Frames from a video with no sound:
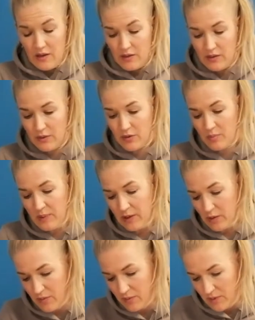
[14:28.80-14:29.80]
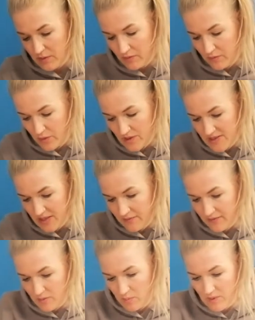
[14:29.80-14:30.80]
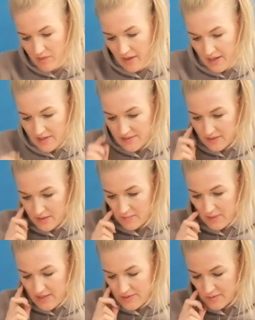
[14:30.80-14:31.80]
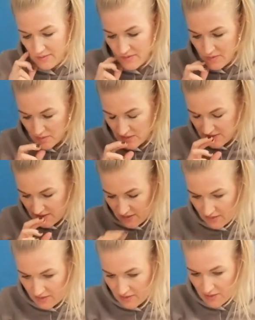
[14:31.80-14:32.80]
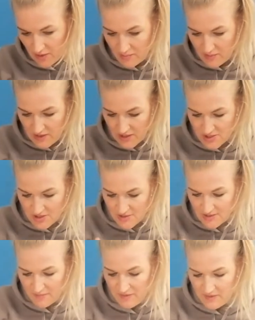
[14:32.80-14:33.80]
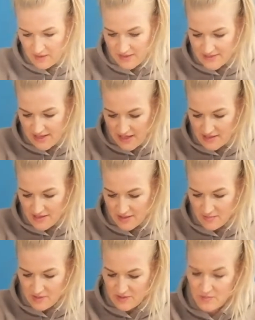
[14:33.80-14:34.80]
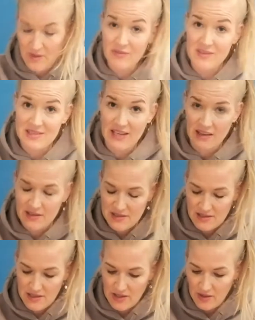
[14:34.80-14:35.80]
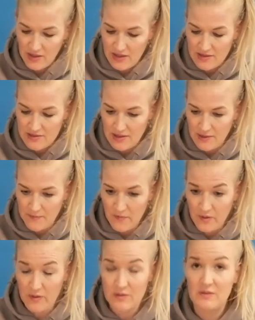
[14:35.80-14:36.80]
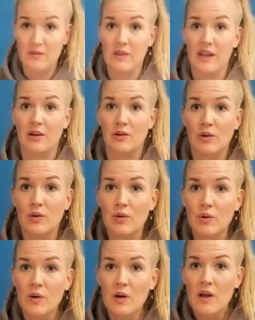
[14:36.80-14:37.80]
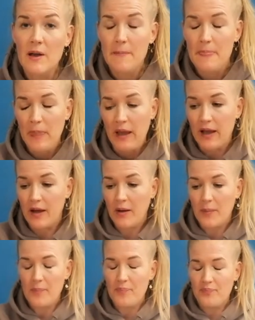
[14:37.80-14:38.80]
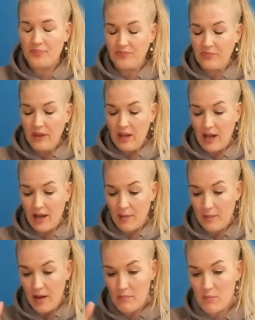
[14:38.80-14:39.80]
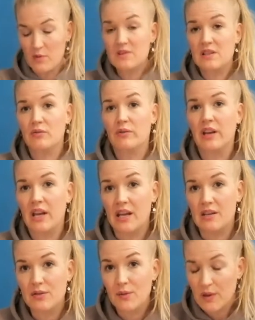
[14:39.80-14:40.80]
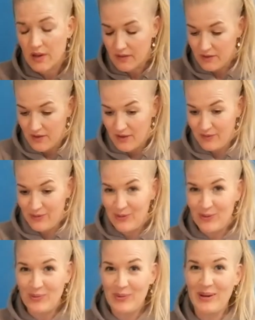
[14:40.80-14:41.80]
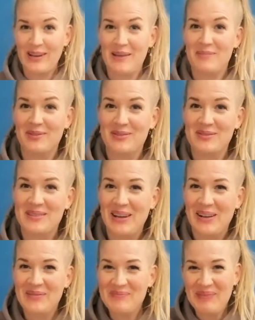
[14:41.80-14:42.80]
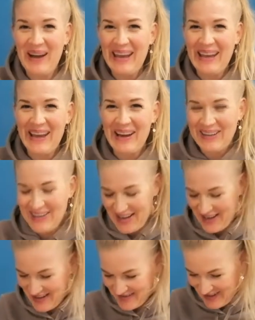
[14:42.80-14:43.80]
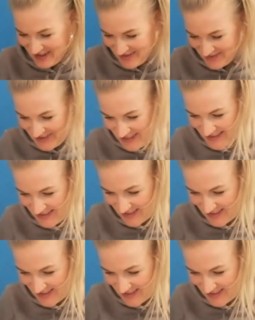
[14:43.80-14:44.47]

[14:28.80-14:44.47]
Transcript: you could be going through a divorce even with that Ace of Swords here in combination, something that has ended, because we have the skeleton here. And for those of you that are new, I'm mostly reading intuitive, if you weren't able to tell by now how I'm reading the